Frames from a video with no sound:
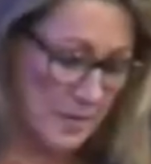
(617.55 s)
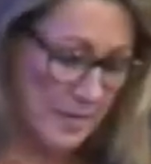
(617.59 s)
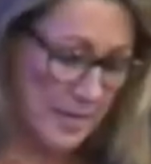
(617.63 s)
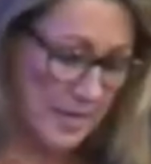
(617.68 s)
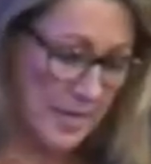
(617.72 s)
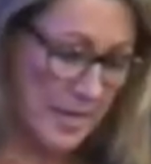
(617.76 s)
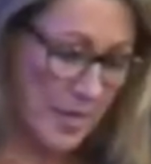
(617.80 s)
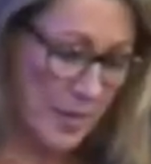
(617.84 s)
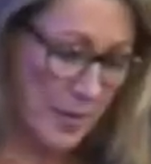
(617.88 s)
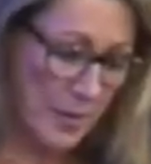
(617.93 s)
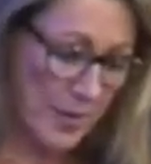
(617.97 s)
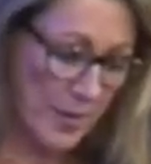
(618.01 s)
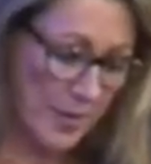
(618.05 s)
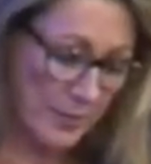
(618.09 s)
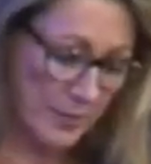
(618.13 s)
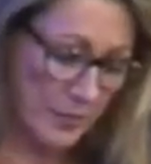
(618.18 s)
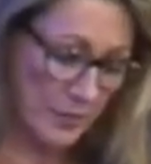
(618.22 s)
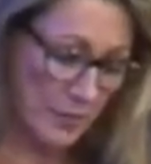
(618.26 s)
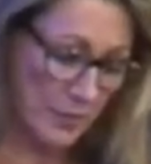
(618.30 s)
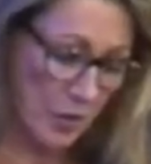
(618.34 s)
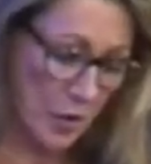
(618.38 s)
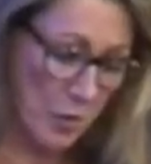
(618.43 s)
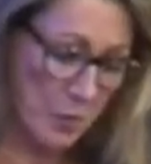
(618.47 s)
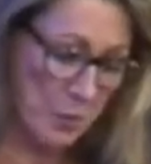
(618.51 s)

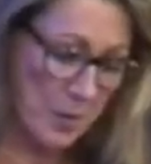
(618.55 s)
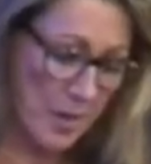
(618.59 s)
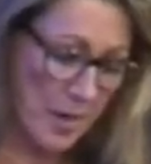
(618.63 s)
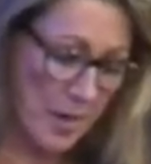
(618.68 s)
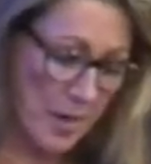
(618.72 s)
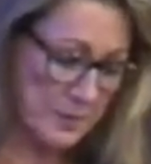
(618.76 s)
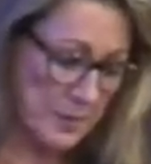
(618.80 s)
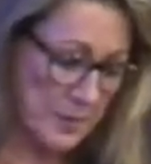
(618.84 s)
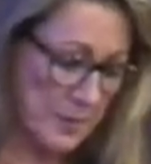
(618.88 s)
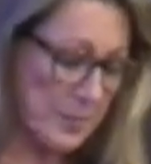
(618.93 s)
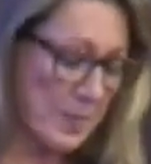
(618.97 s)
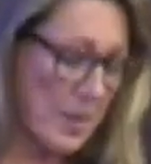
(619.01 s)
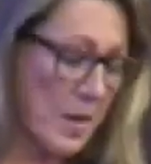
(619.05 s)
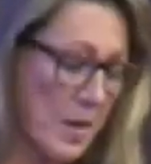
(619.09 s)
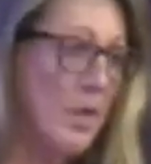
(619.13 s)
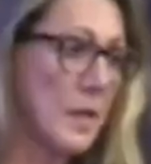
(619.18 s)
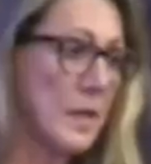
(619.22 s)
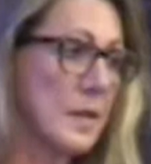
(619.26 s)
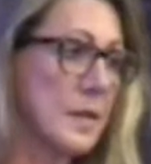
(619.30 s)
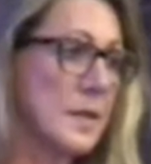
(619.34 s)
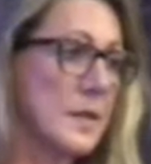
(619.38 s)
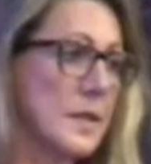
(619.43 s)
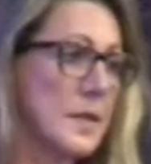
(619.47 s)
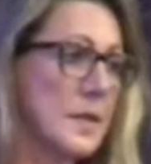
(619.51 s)
However, our public
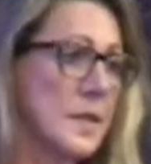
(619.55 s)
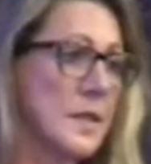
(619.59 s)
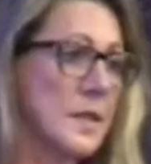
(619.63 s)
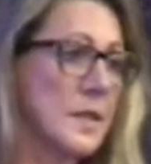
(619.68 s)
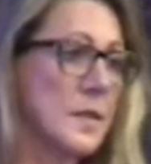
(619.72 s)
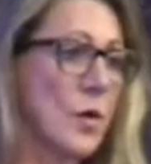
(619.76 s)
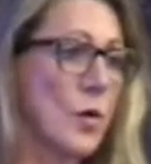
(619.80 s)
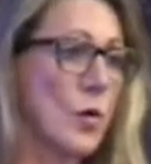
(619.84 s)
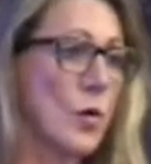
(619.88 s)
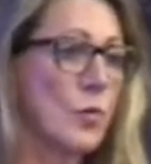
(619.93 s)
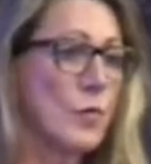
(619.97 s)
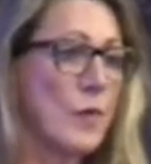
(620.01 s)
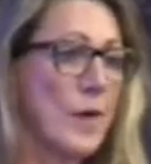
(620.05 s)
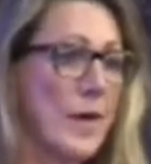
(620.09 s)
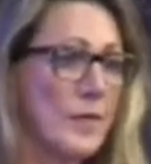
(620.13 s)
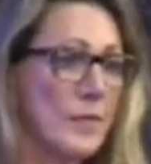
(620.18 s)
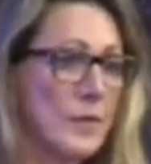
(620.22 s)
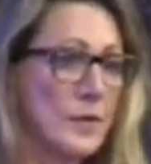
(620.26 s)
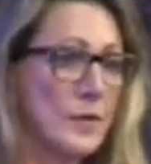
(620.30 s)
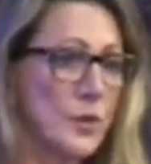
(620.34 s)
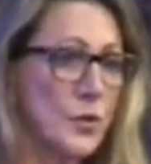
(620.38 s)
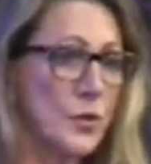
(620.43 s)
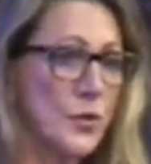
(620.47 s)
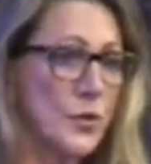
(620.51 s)
policies are
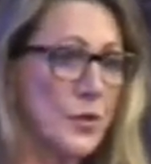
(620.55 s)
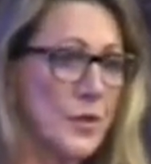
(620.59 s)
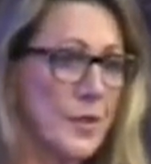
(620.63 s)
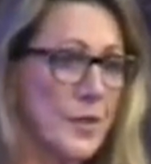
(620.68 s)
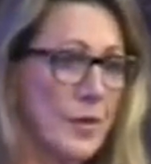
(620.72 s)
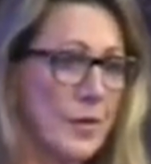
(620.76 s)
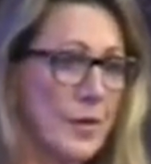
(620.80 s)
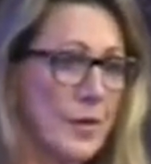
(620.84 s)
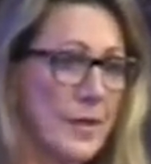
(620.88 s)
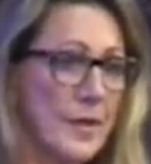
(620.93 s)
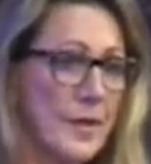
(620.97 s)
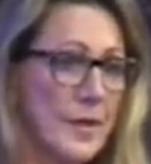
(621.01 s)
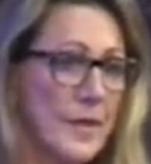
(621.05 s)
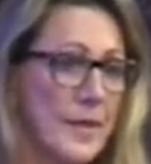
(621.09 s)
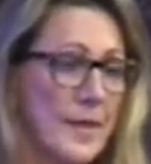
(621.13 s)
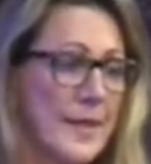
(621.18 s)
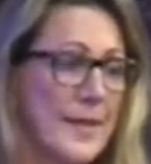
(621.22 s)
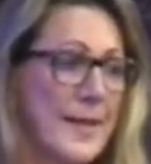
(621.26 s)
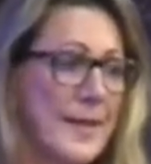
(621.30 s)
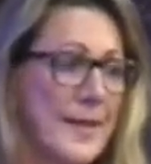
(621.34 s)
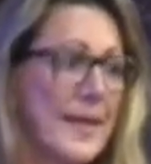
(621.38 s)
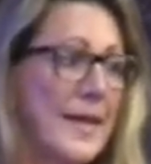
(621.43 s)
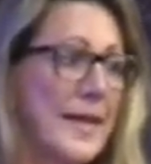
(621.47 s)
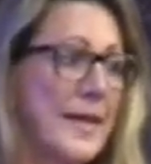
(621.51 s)
revolutionary
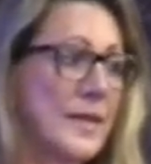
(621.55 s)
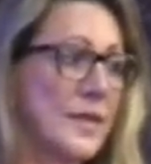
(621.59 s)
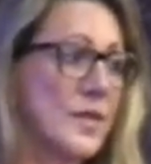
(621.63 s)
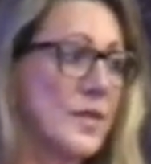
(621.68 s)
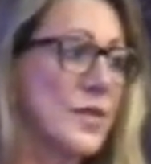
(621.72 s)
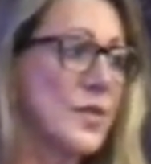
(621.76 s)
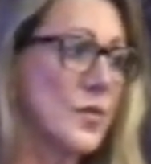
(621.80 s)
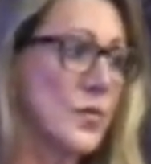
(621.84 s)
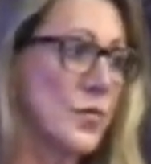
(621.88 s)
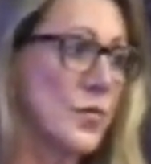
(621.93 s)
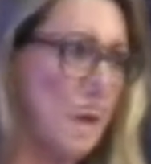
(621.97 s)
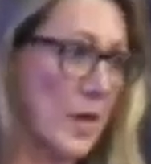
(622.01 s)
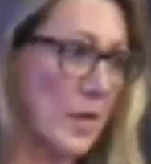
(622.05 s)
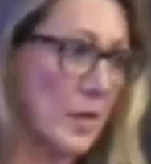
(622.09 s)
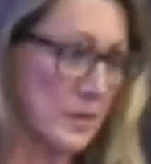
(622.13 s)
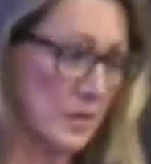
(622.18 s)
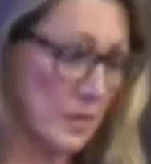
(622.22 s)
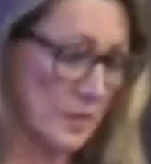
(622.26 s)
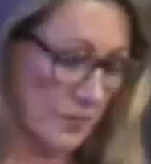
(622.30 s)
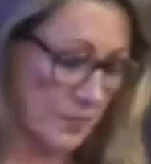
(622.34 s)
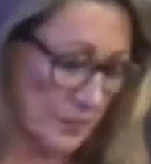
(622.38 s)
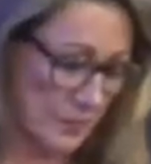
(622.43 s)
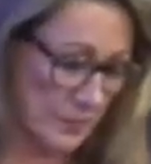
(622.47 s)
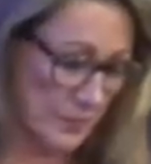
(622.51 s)
and
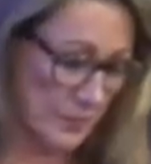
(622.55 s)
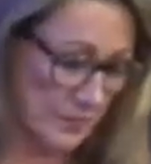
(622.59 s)
destructive.